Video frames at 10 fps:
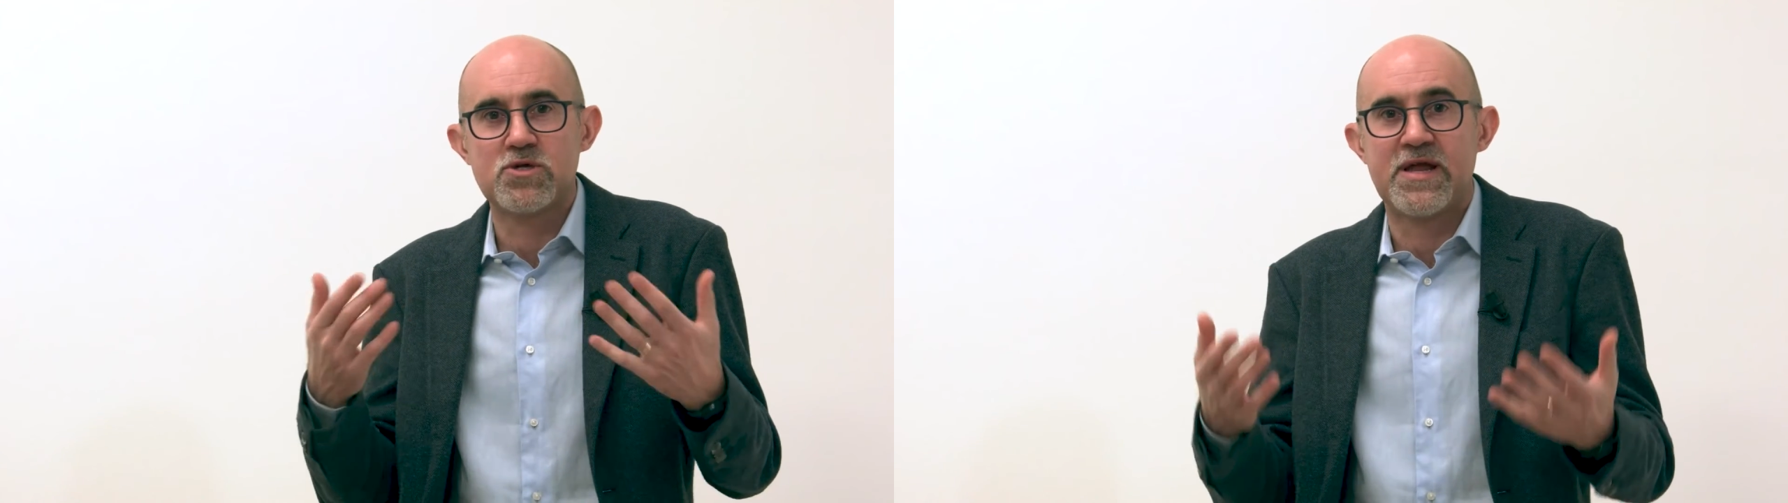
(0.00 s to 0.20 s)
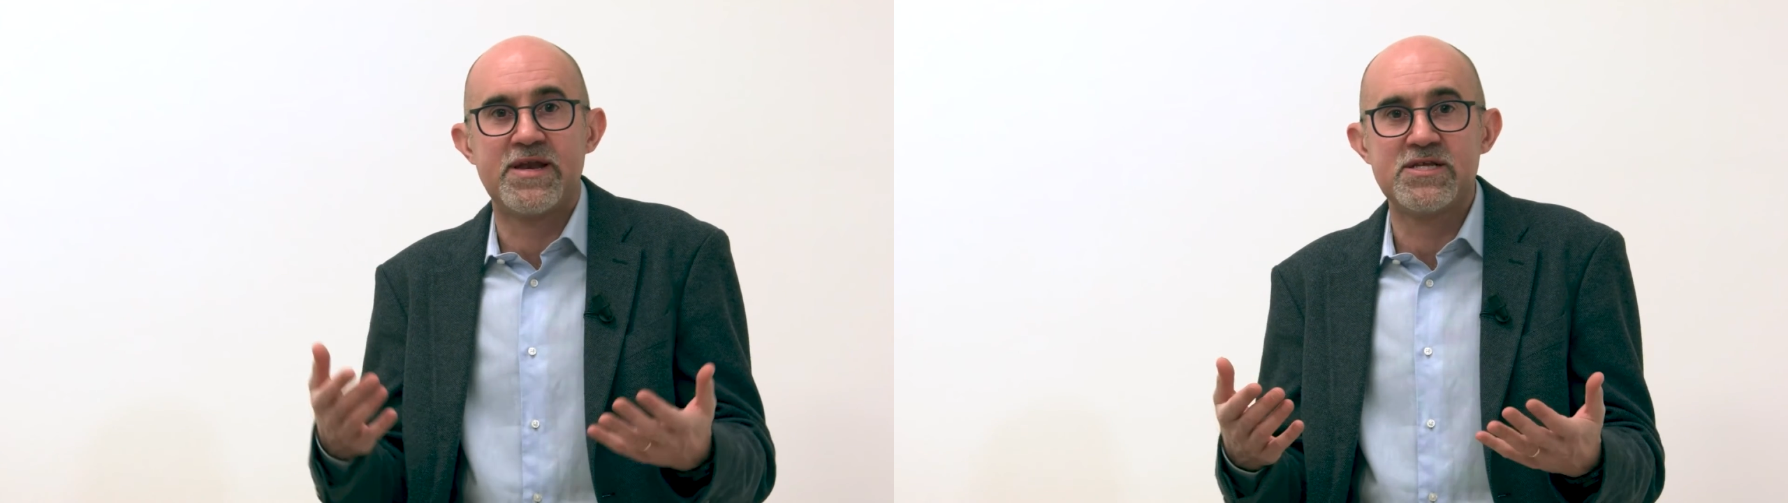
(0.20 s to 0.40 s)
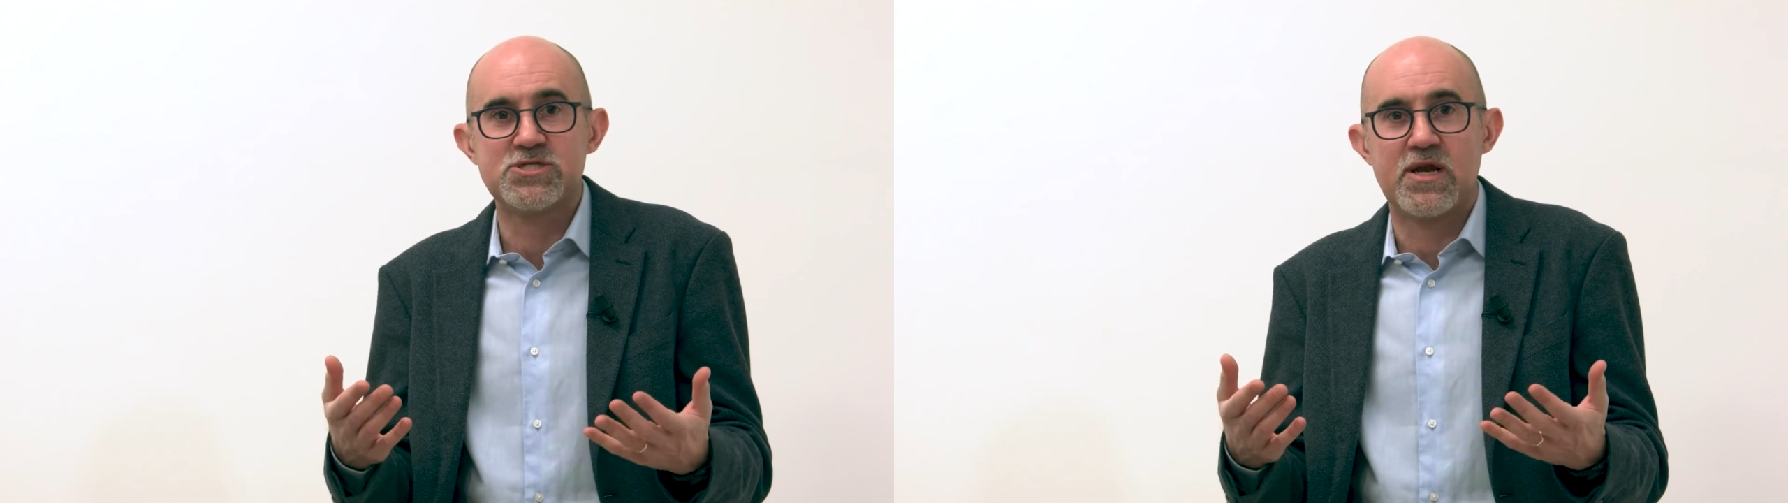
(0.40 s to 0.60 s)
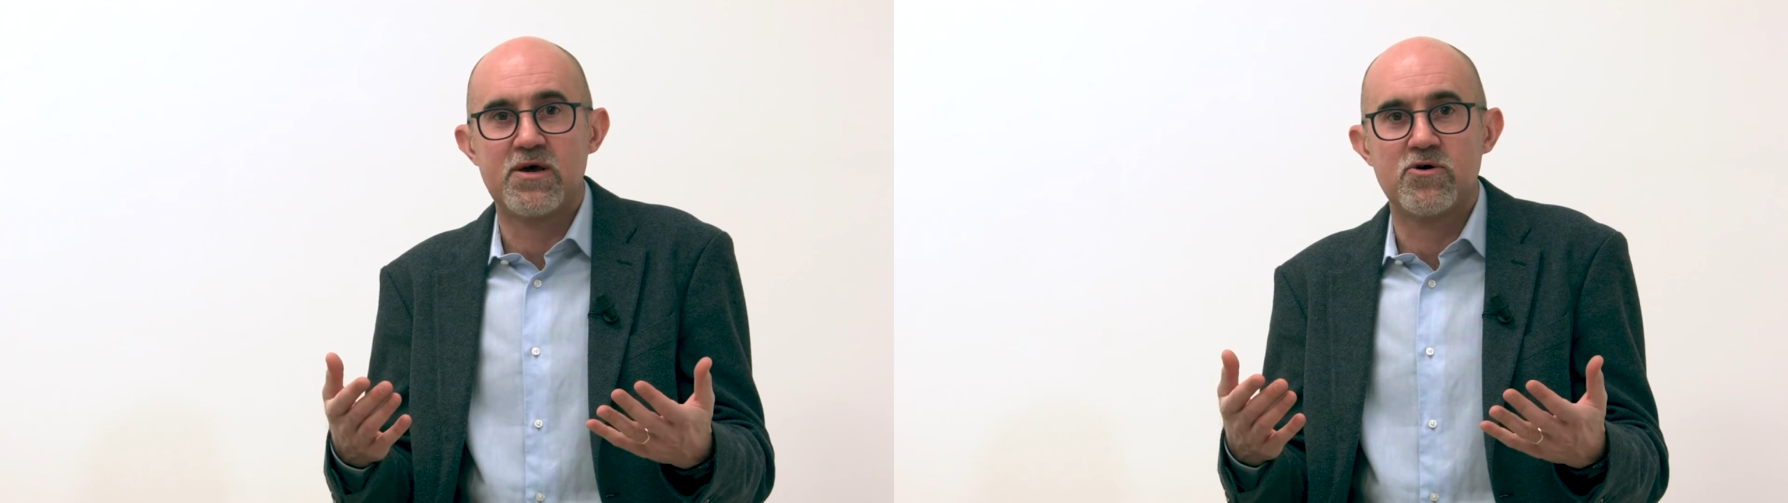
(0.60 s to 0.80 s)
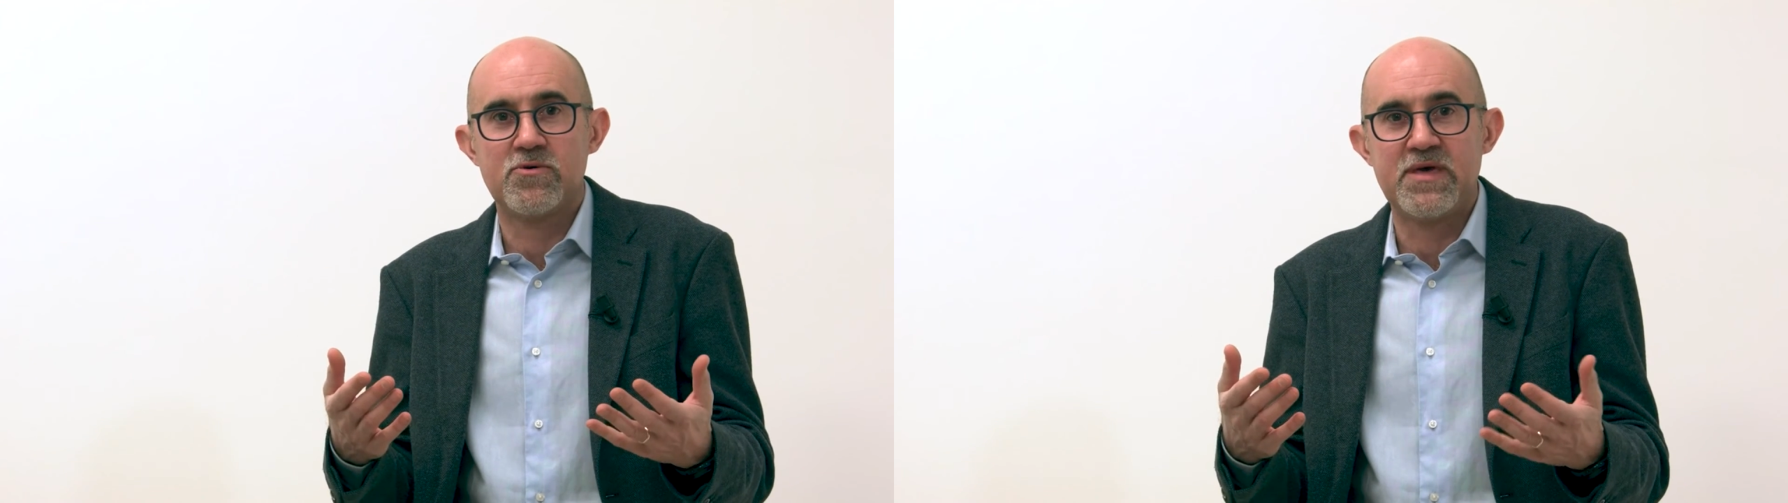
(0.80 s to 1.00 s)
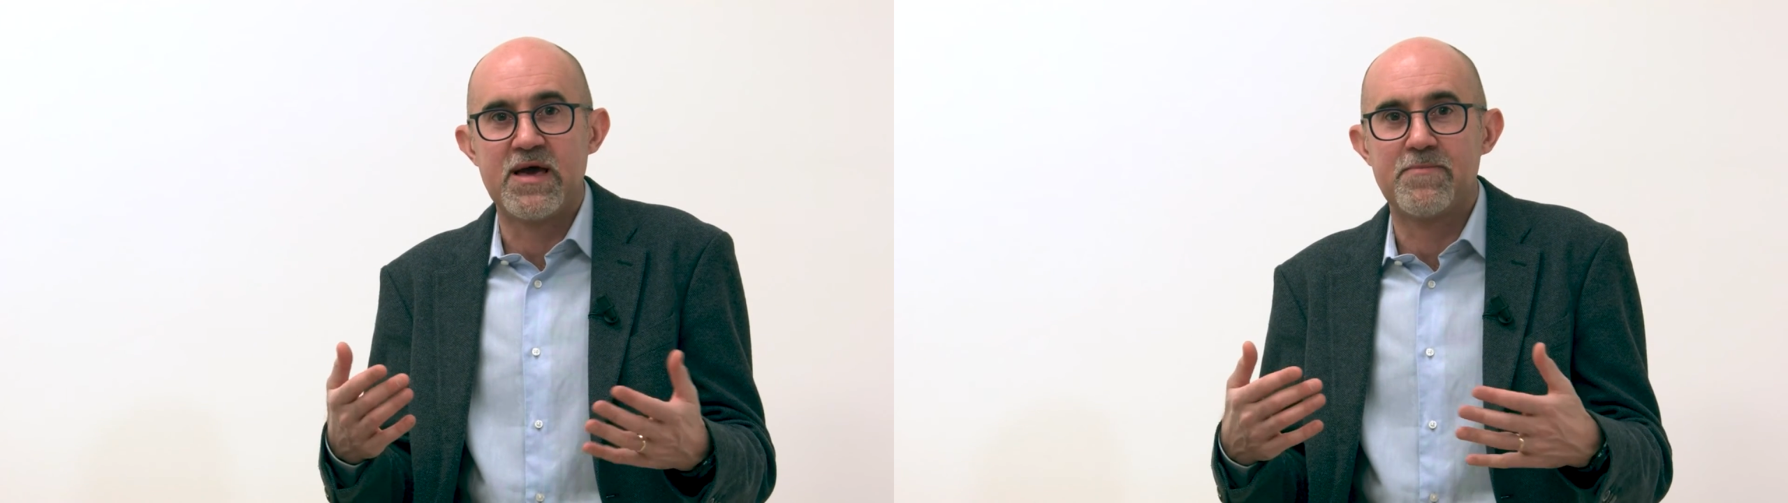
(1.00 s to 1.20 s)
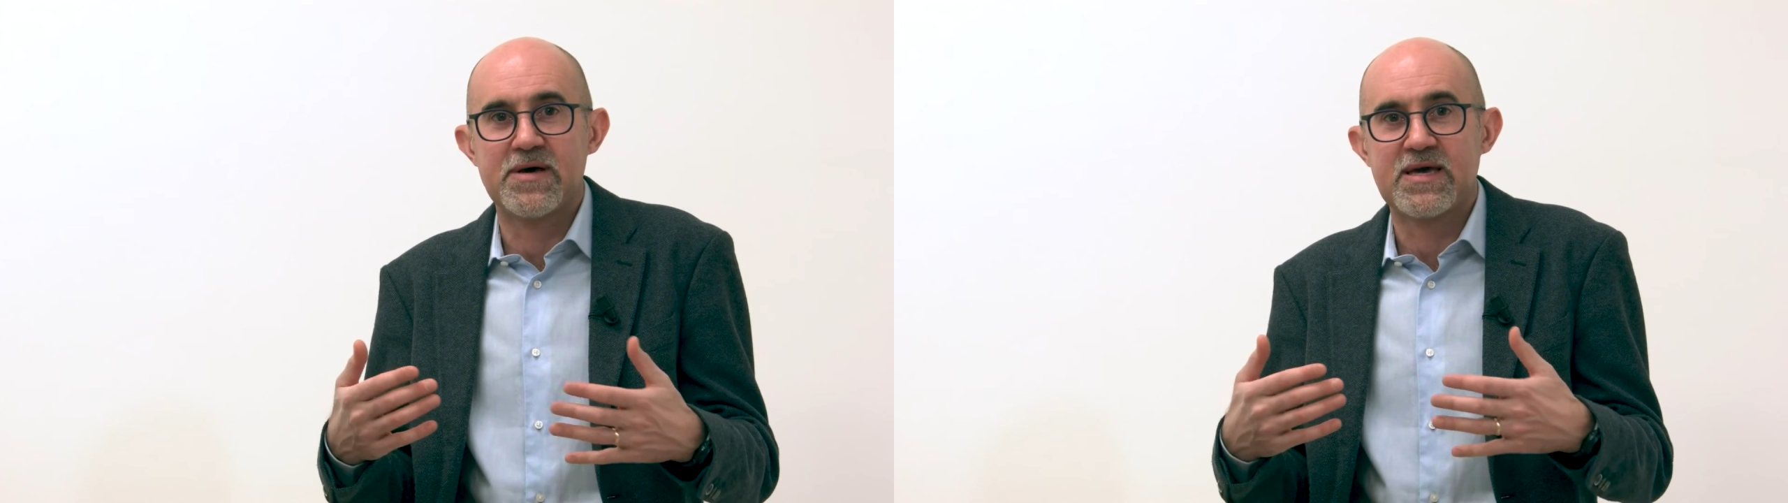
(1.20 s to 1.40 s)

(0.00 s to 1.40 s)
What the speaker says: impact on the economy.